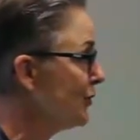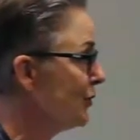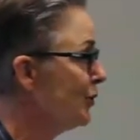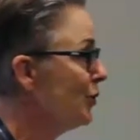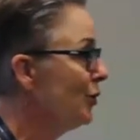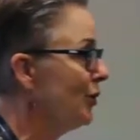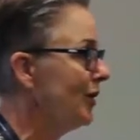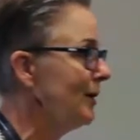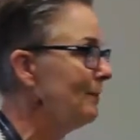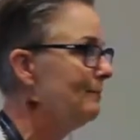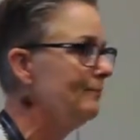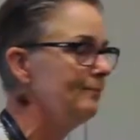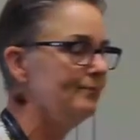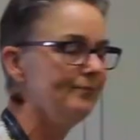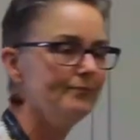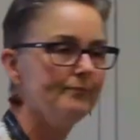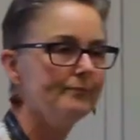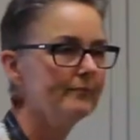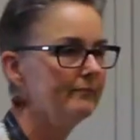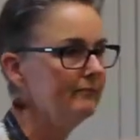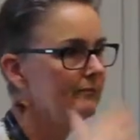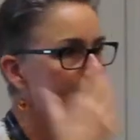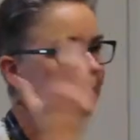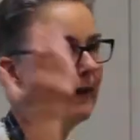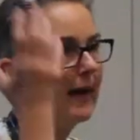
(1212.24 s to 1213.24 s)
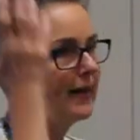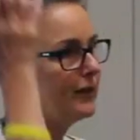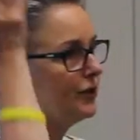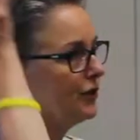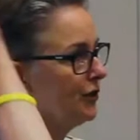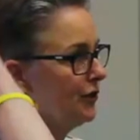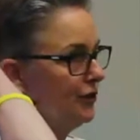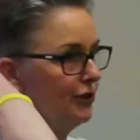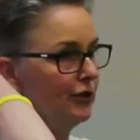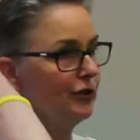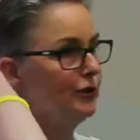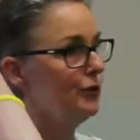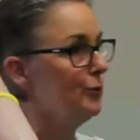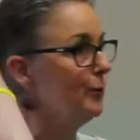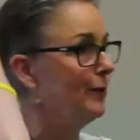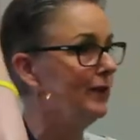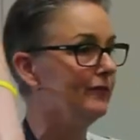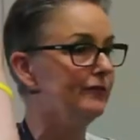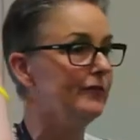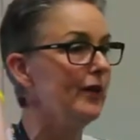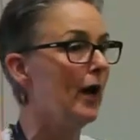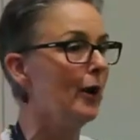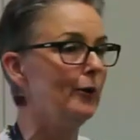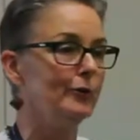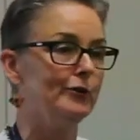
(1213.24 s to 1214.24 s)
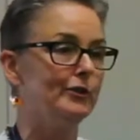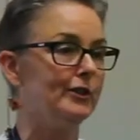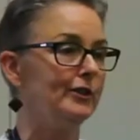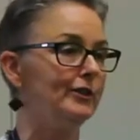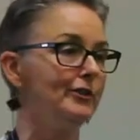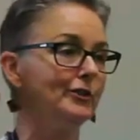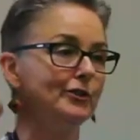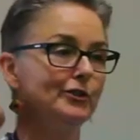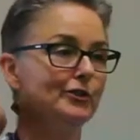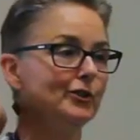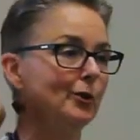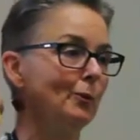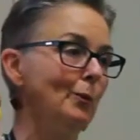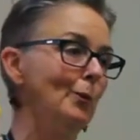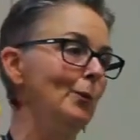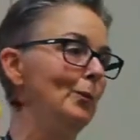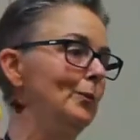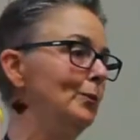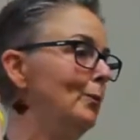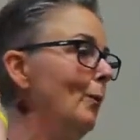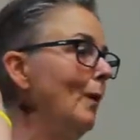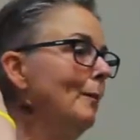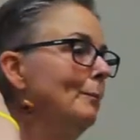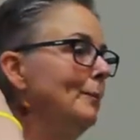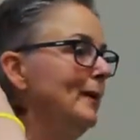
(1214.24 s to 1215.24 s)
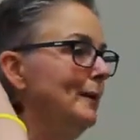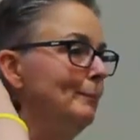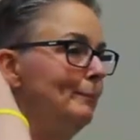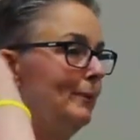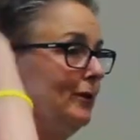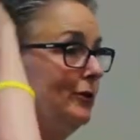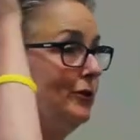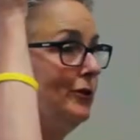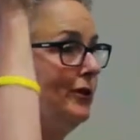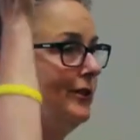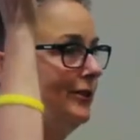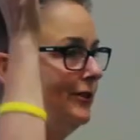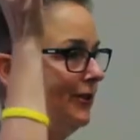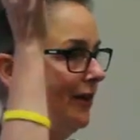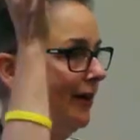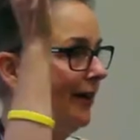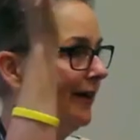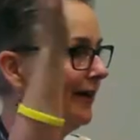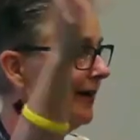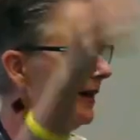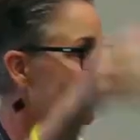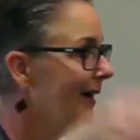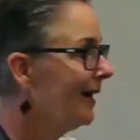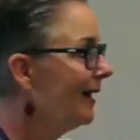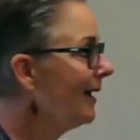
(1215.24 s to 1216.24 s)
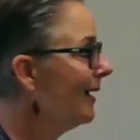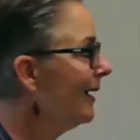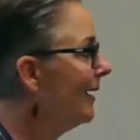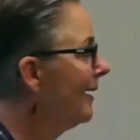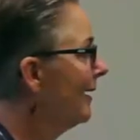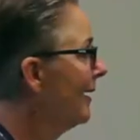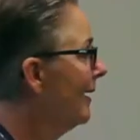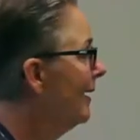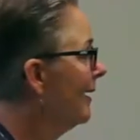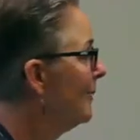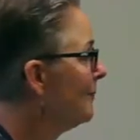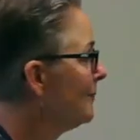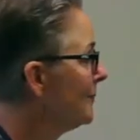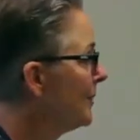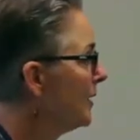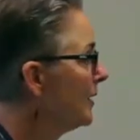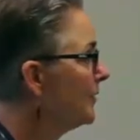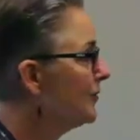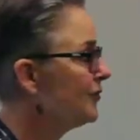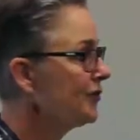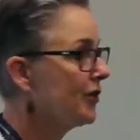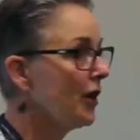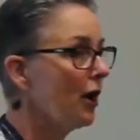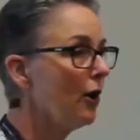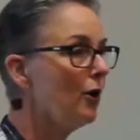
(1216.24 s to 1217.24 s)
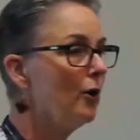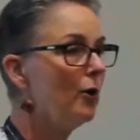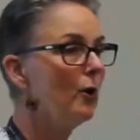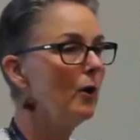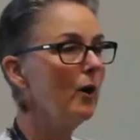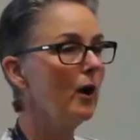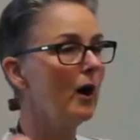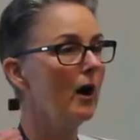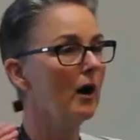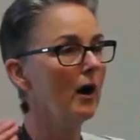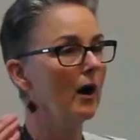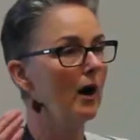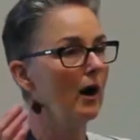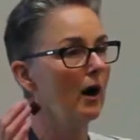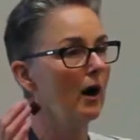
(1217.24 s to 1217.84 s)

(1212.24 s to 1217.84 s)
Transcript: story. Manchester, you will have noticed, it's on one big building site. Um, so